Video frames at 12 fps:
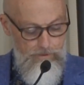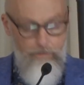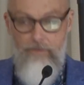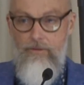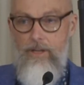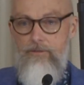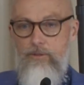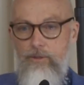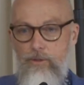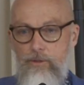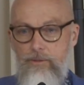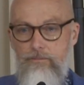to be faithful to
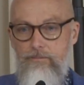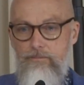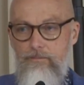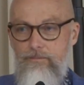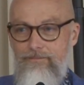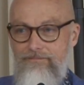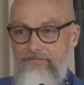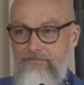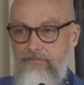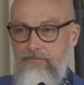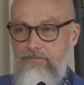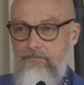God.
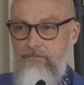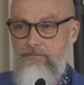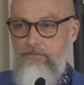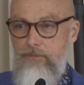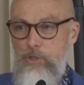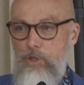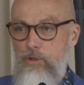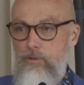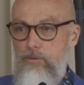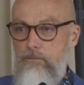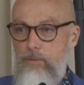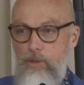There's
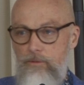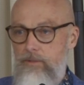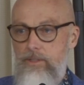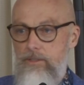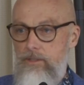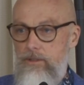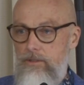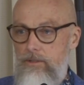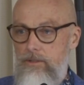no perfect time.